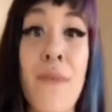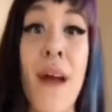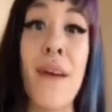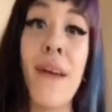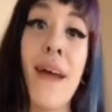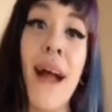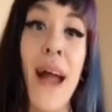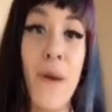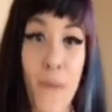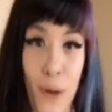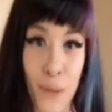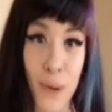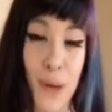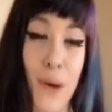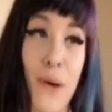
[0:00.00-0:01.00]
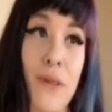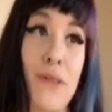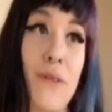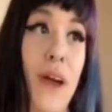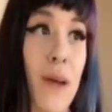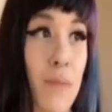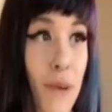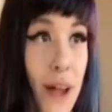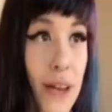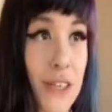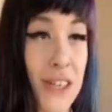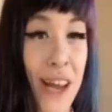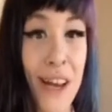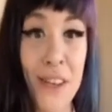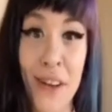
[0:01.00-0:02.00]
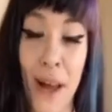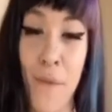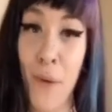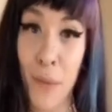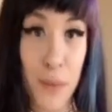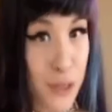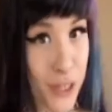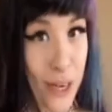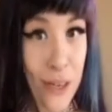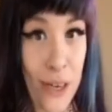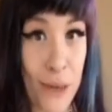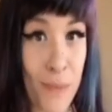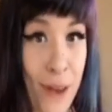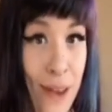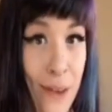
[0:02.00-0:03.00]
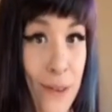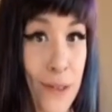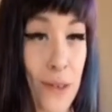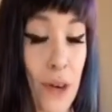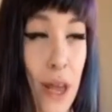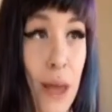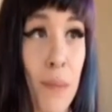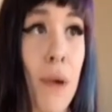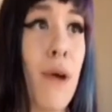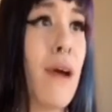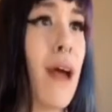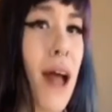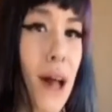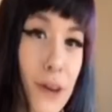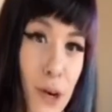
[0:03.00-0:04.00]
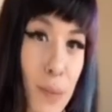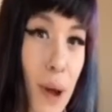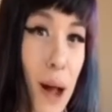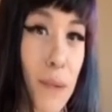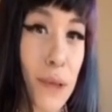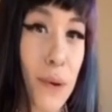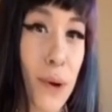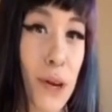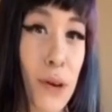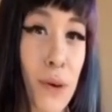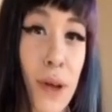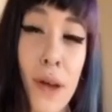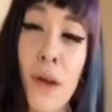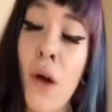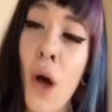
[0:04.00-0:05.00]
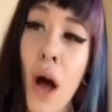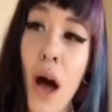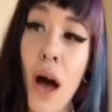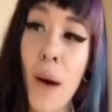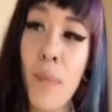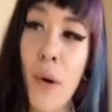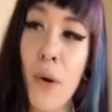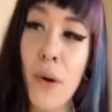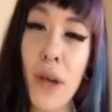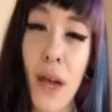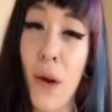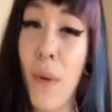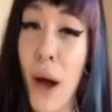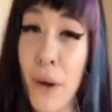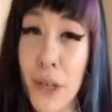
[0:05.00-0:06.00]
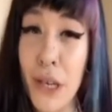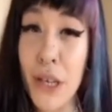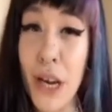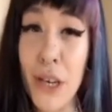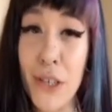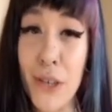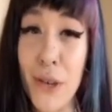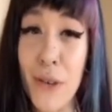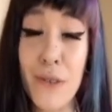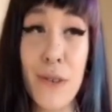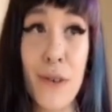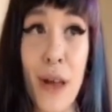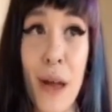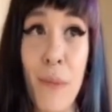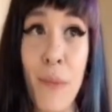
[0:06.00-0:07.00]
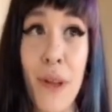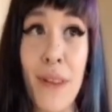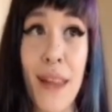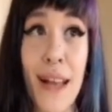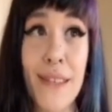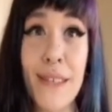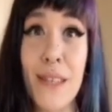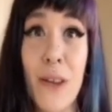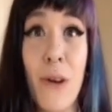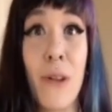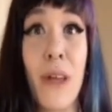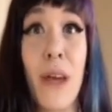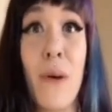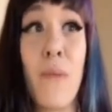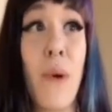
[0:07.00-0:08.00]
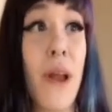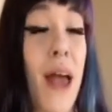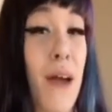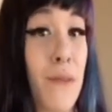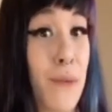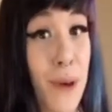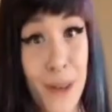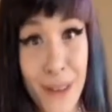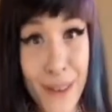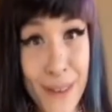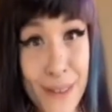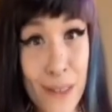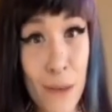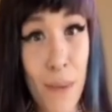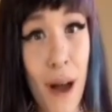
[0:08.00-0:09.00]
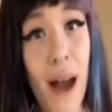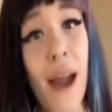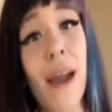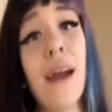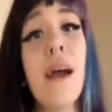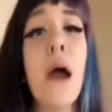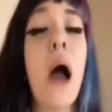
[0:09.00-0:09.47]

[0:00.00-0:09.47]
Friday, I will be going through a brand change and I will be changing my username. And you're probably wondering, Pokey, why would you change your username when that's literally what everyone knows you by?